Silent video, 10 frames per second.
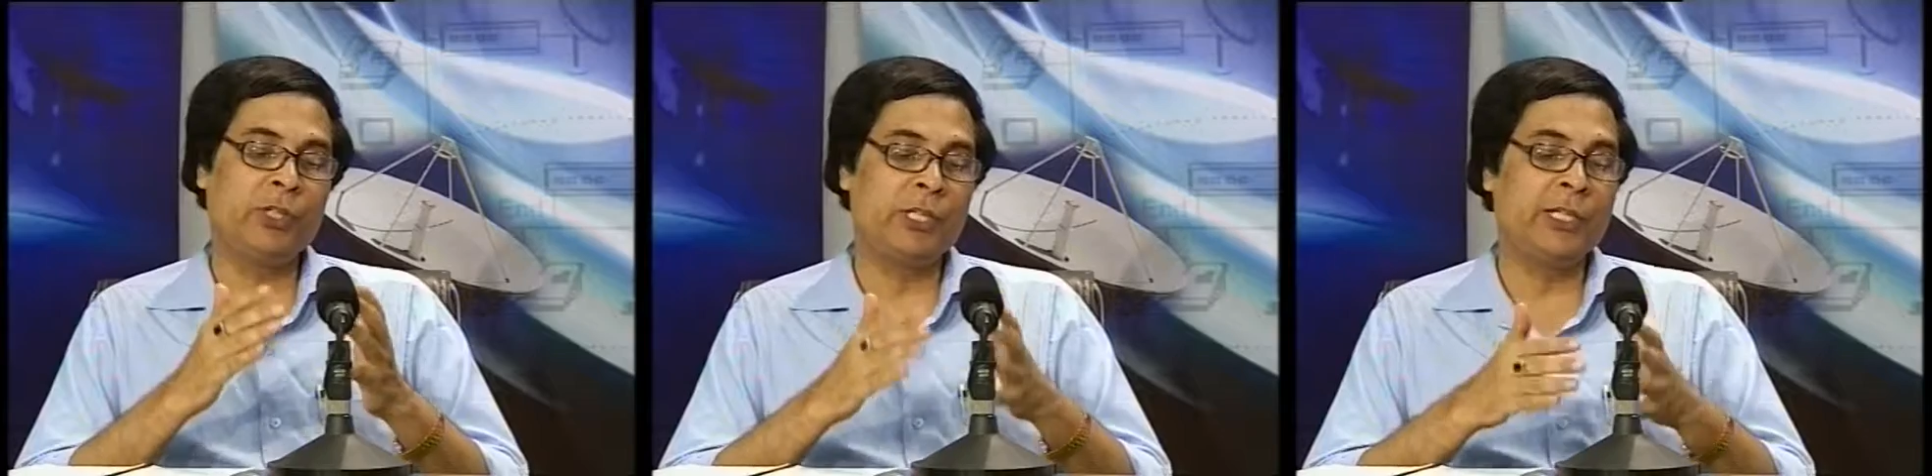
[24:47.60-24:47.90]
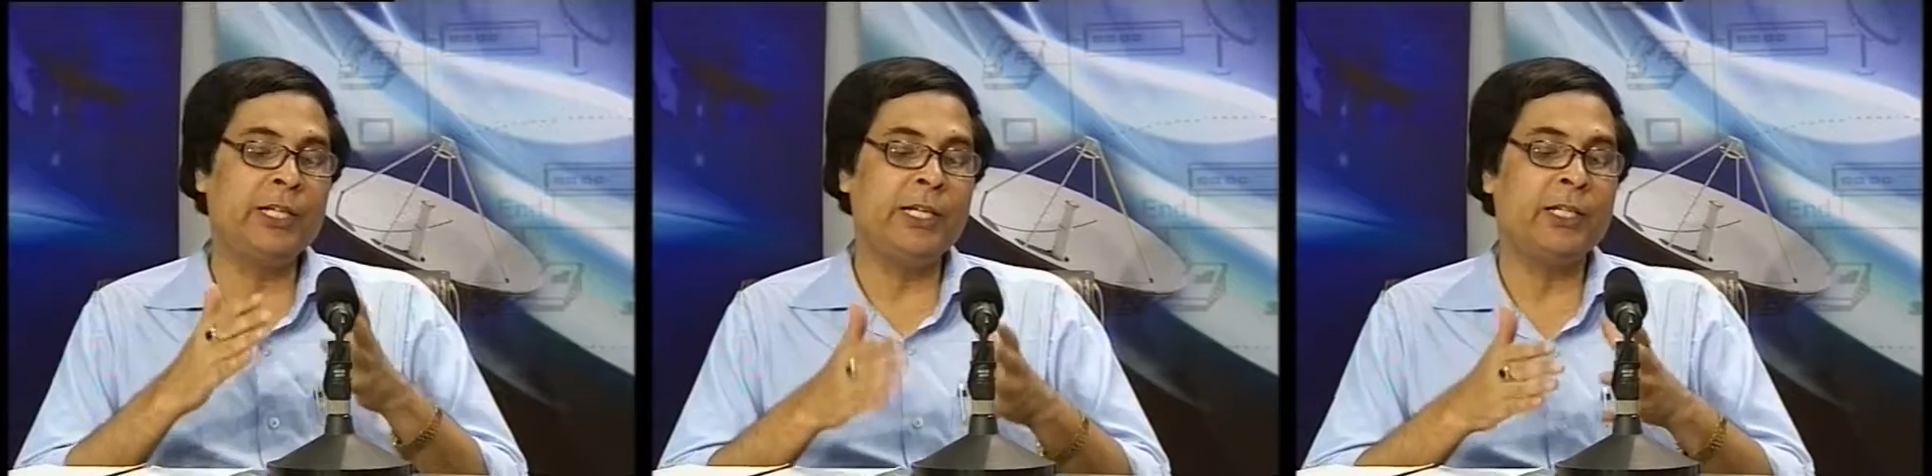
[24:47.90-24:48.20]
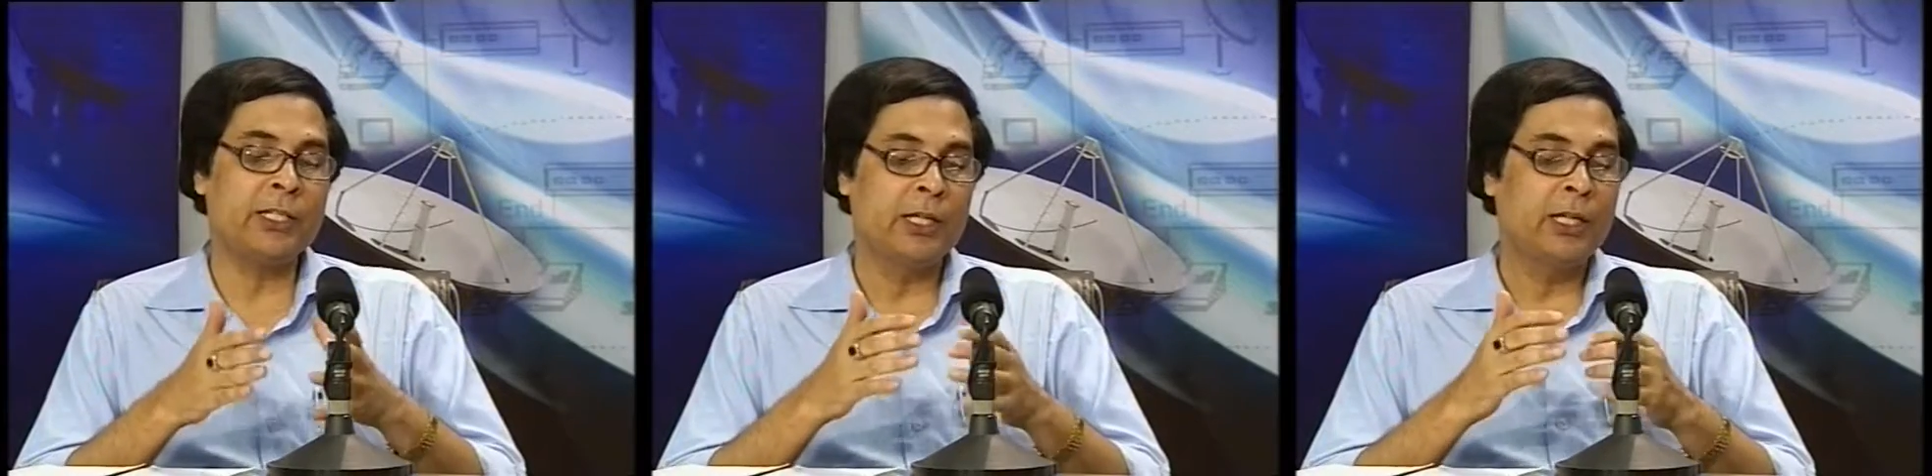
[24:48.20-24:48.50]
certain
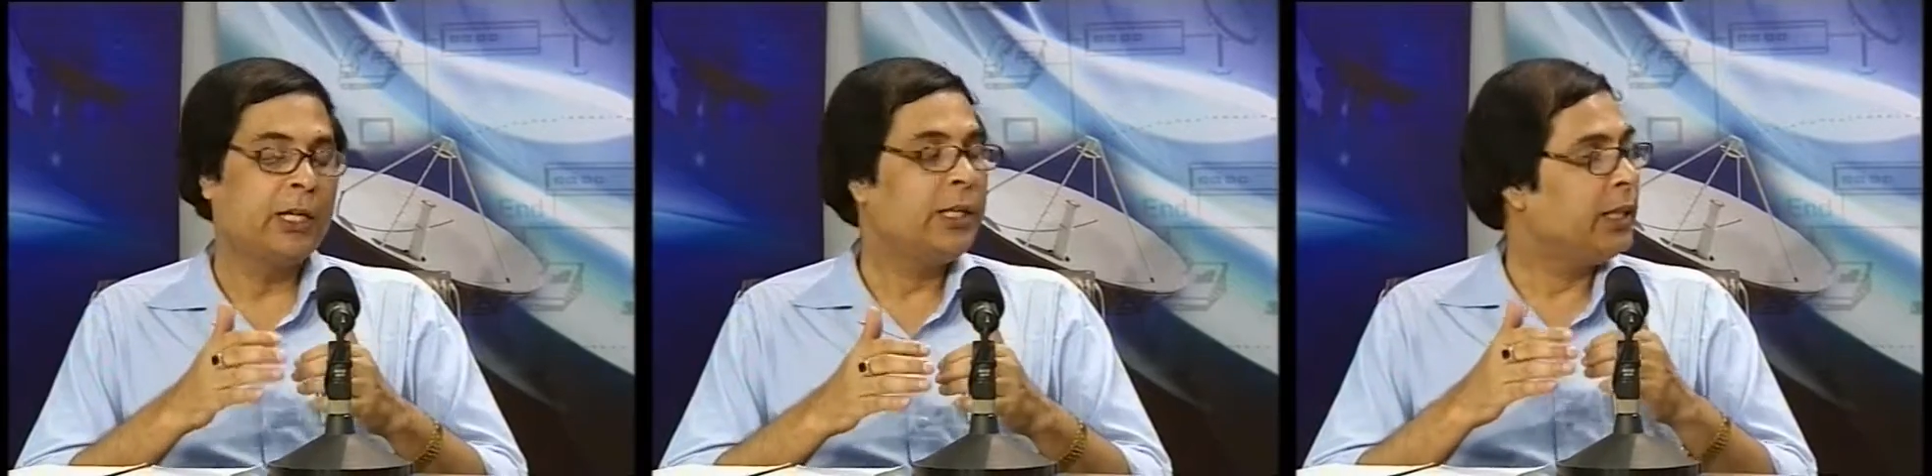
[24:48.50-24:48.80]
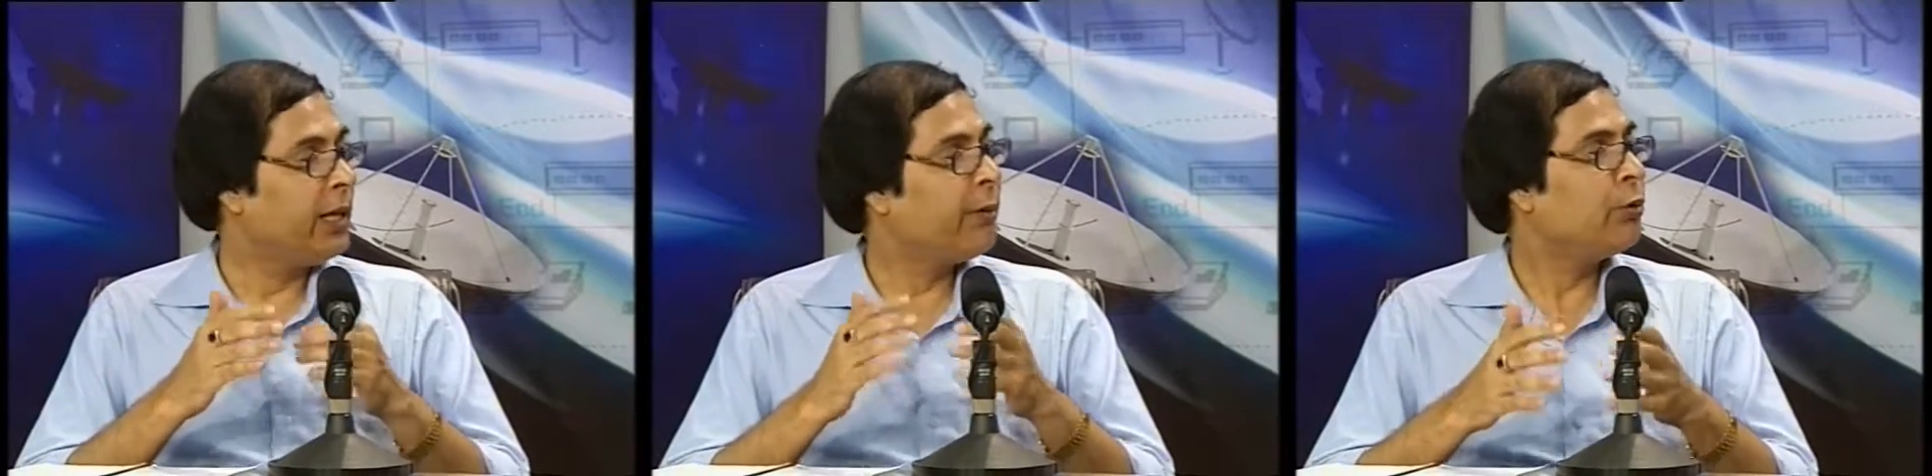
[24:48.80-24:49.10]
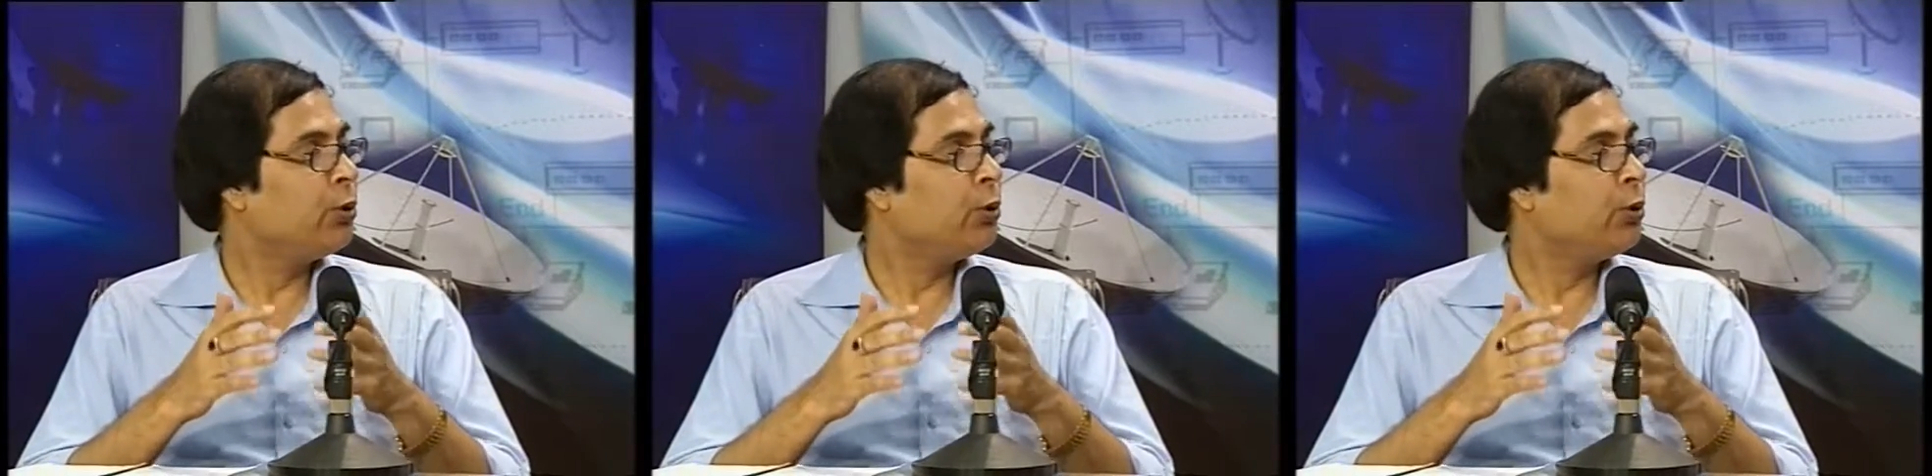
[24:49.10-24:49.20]
years they have